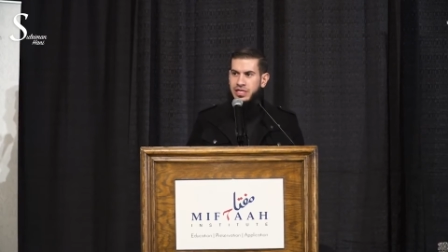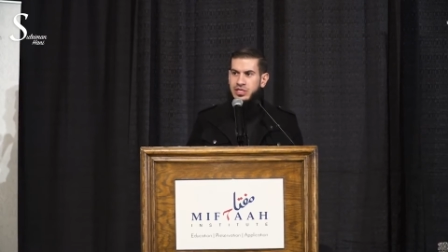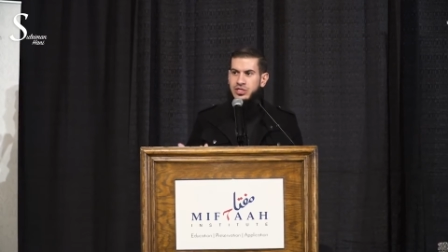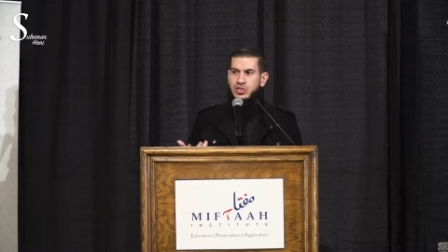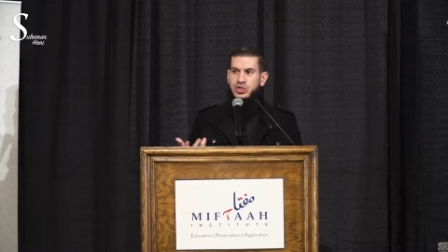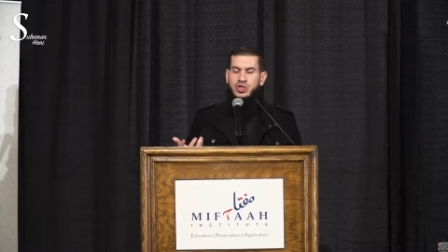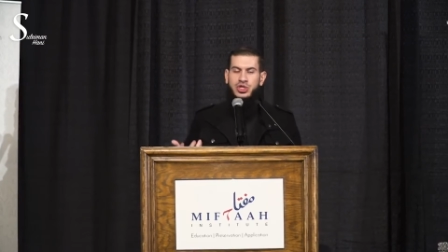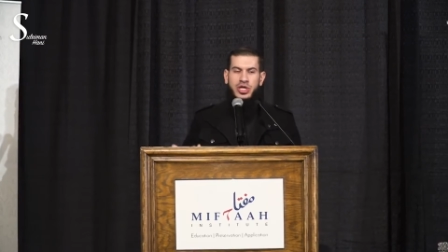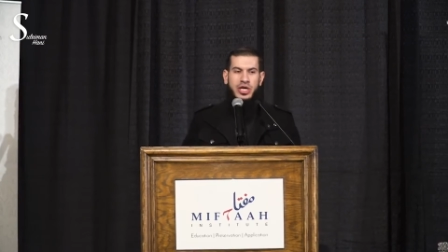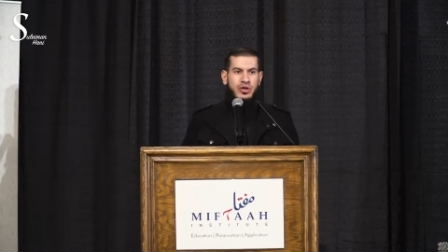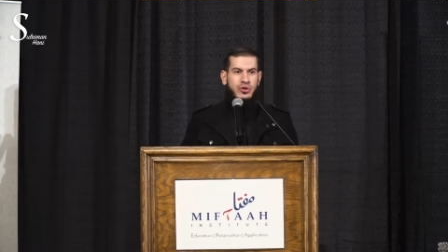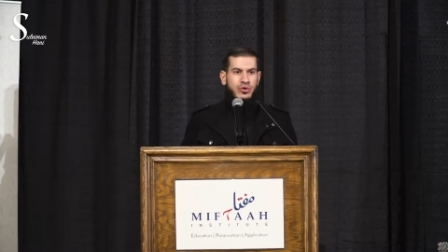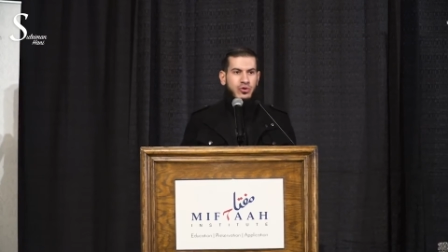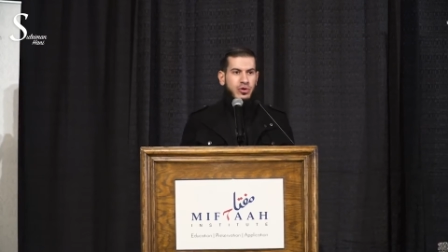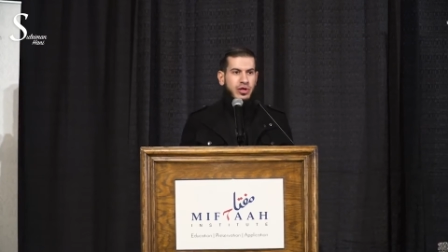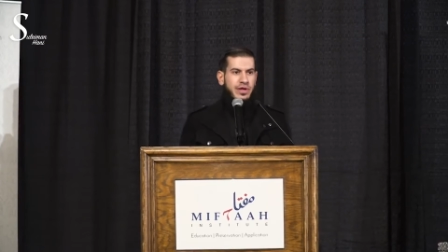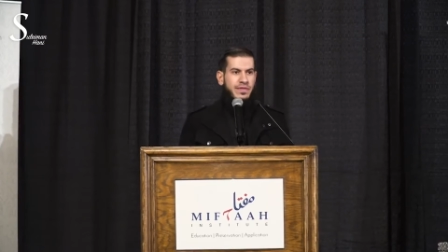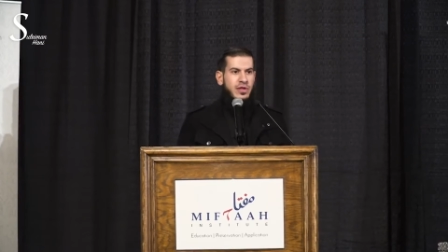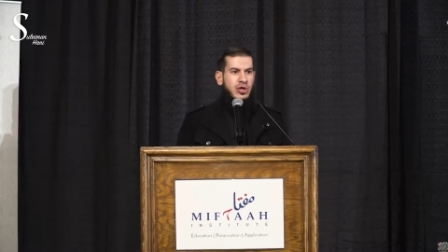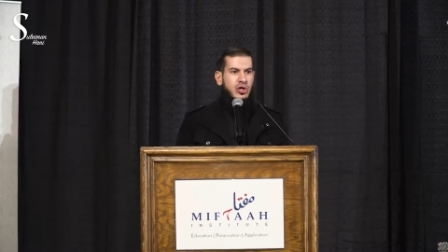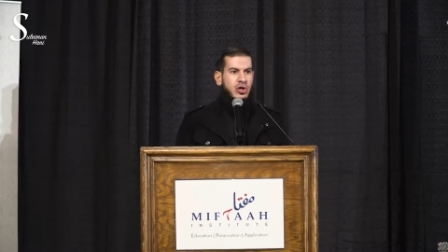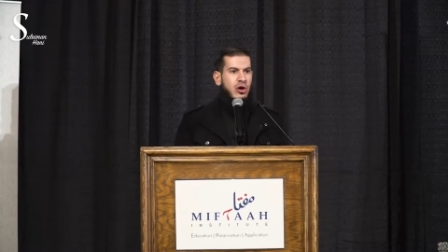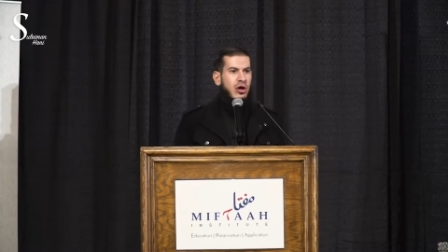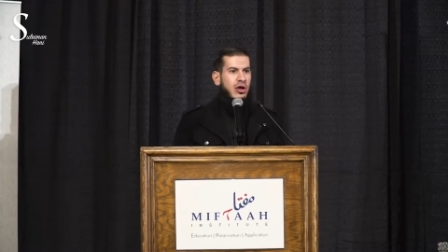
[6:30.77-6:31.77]
in general
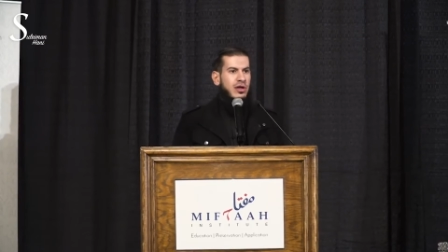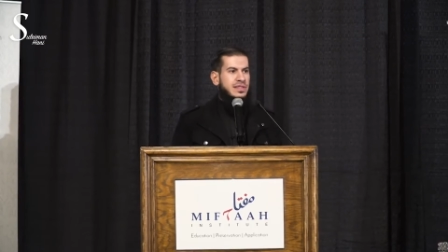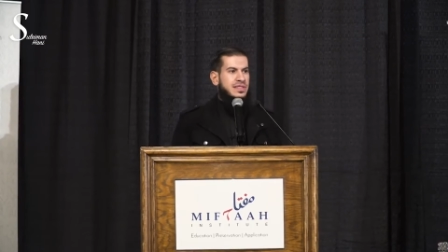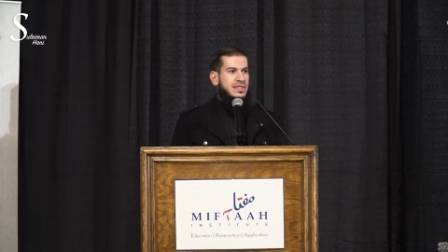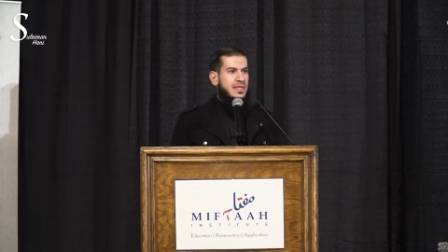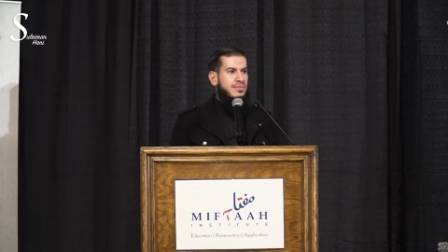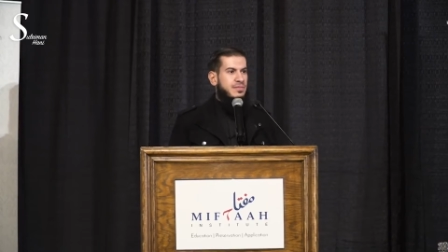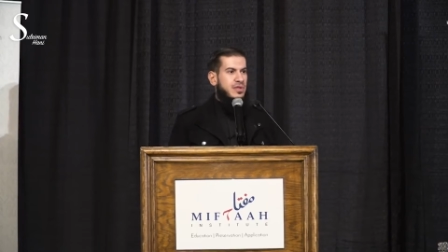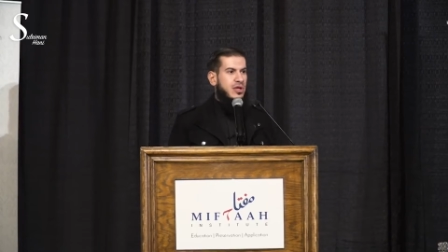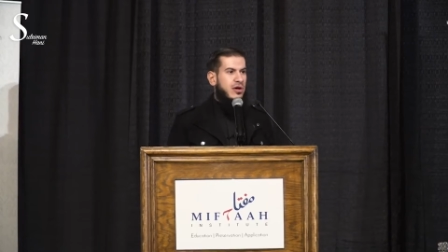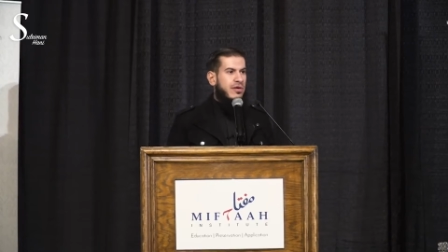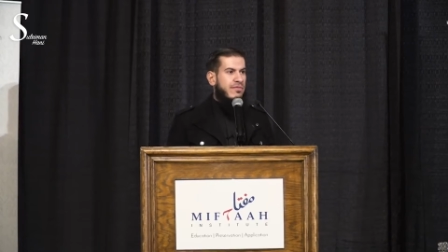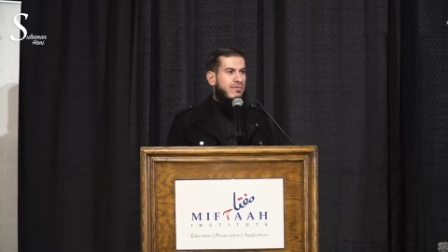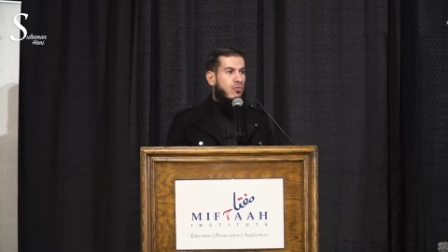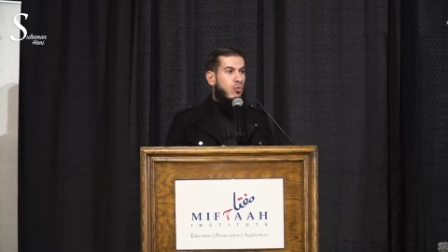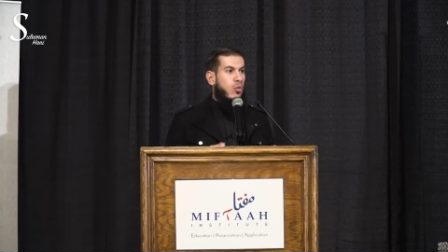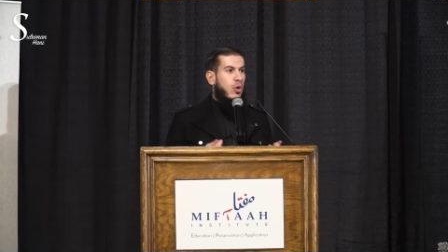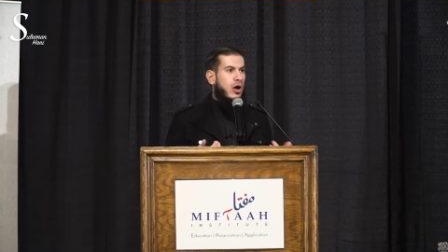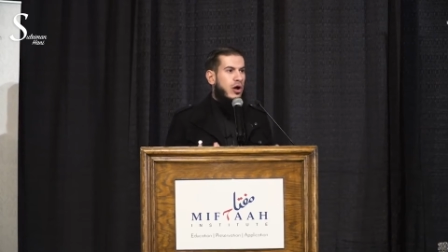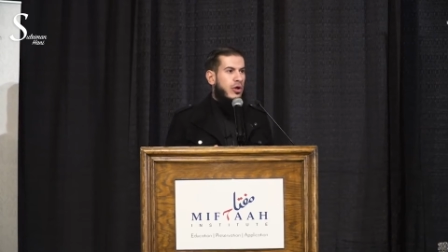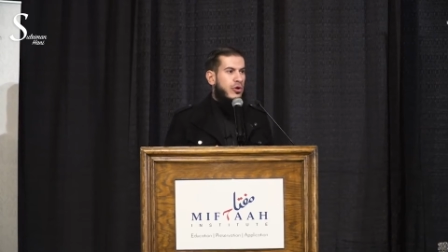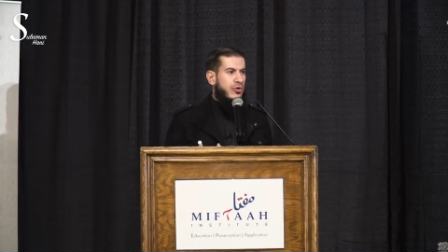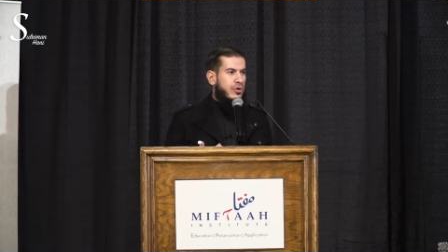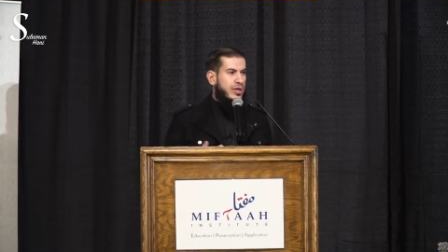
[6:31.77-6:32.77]
and the concept of
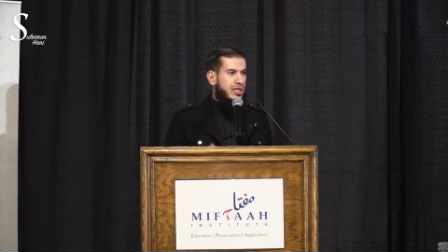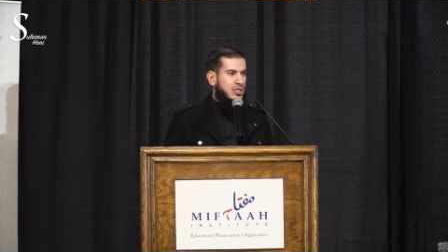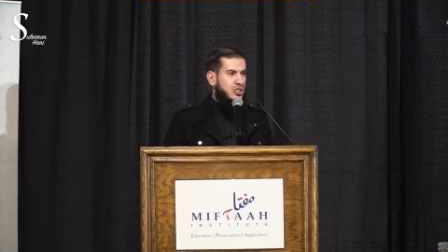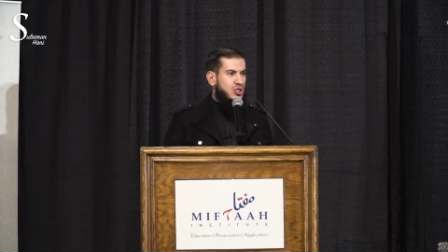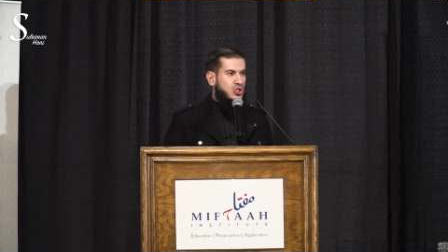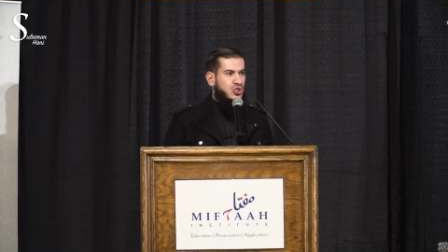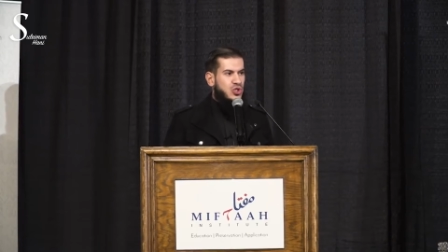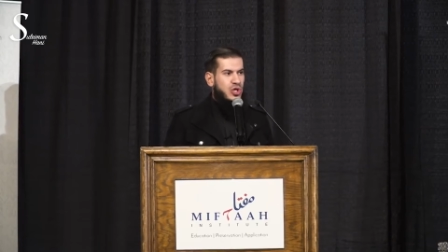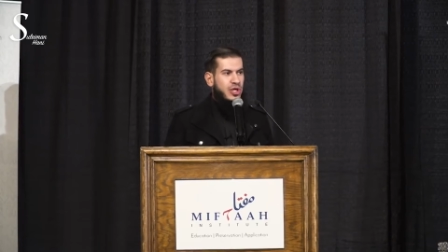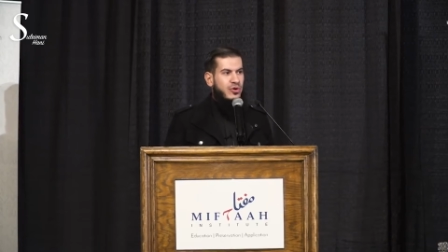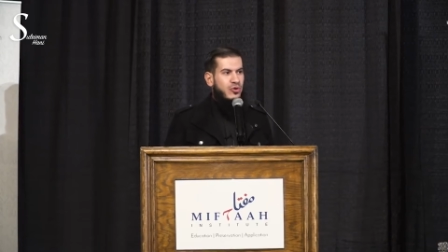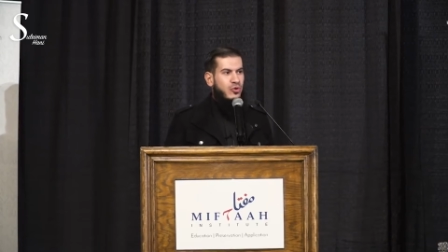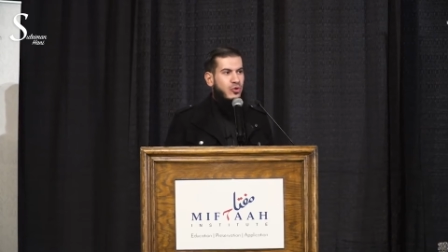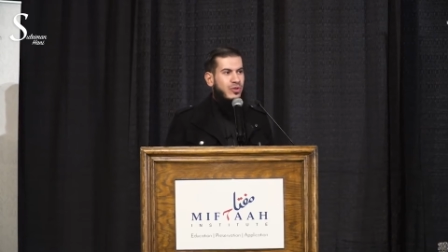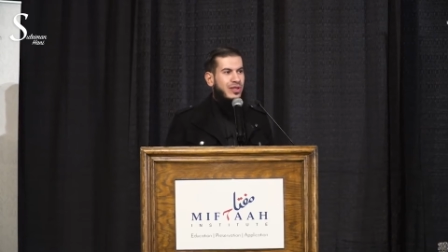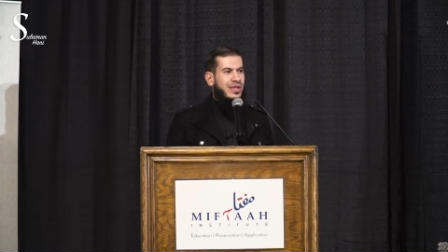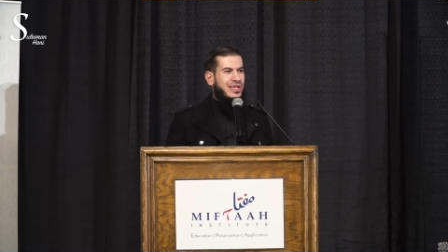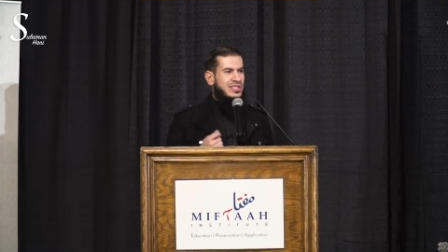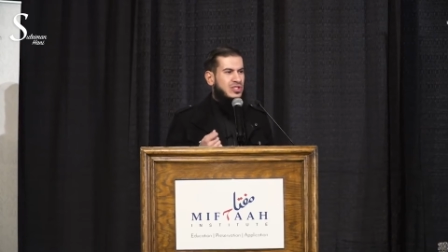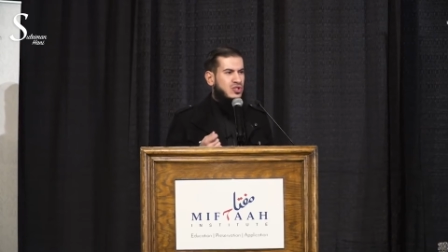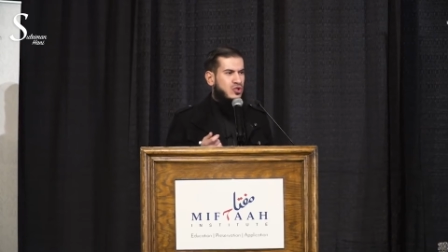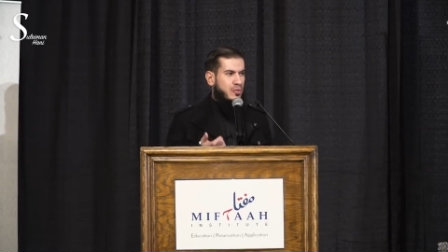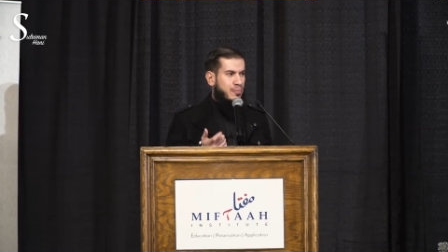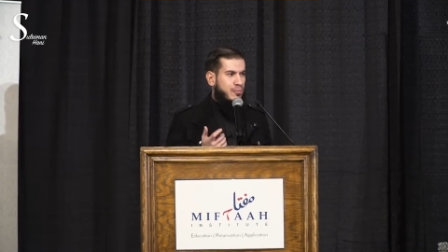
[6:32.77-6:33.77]
water in general
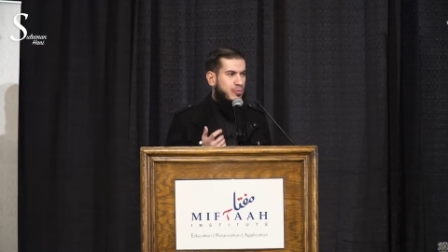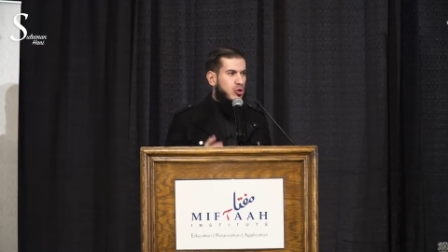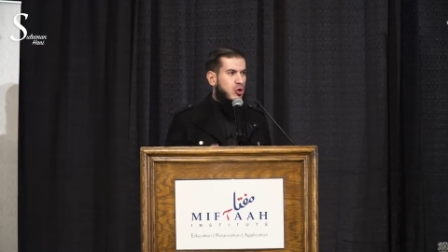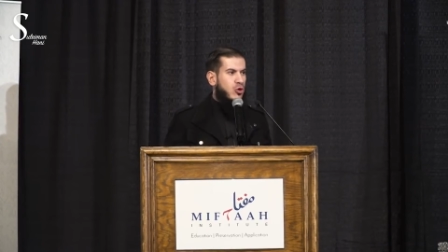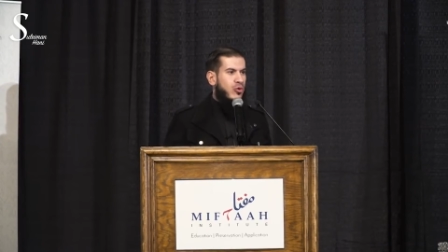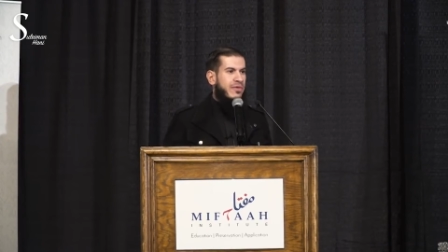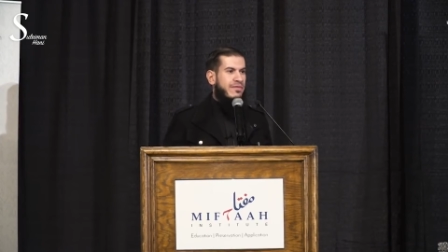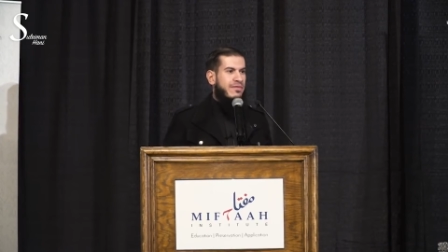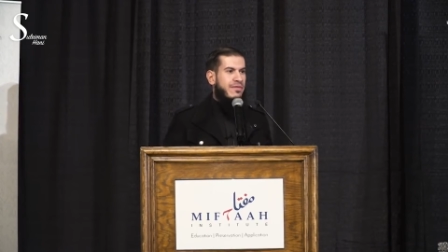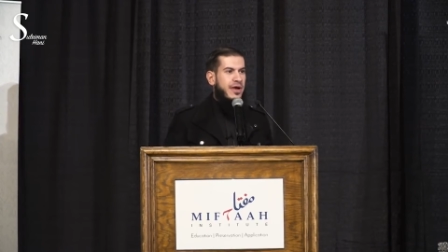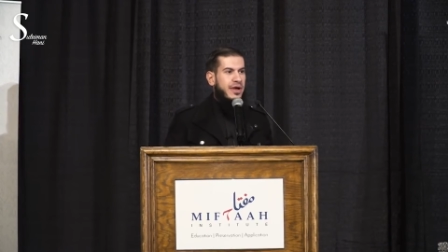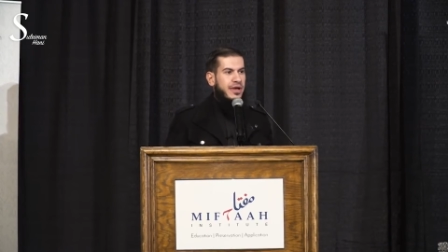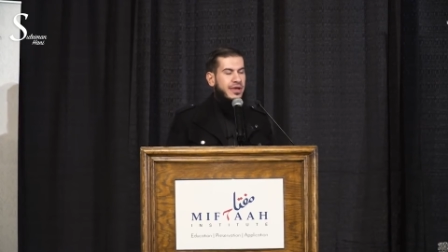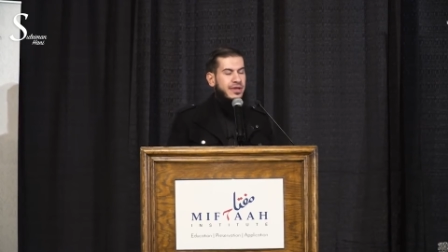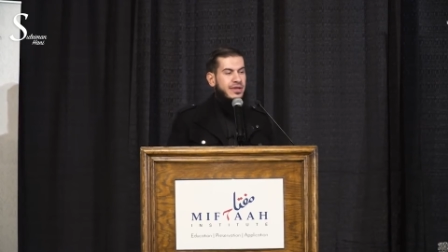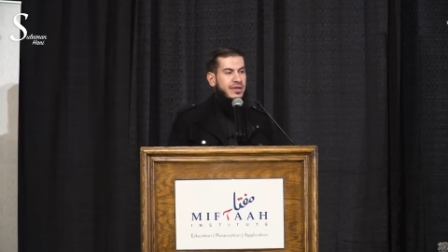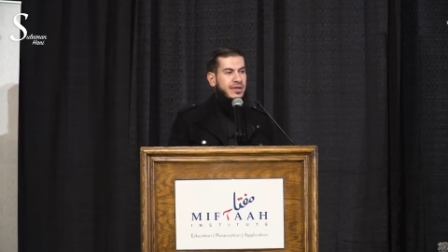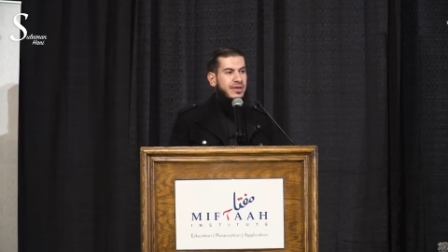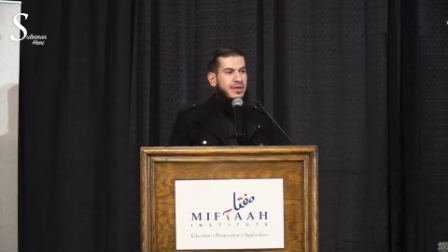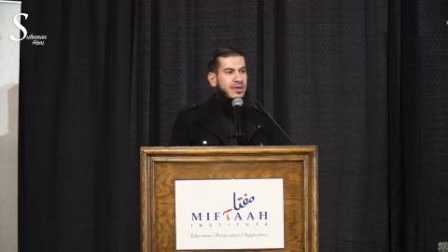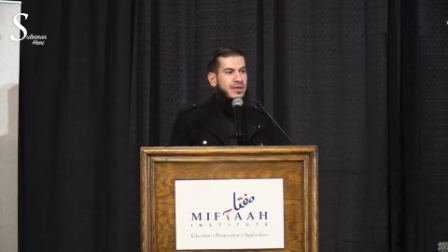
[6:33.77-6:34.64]
is to purify.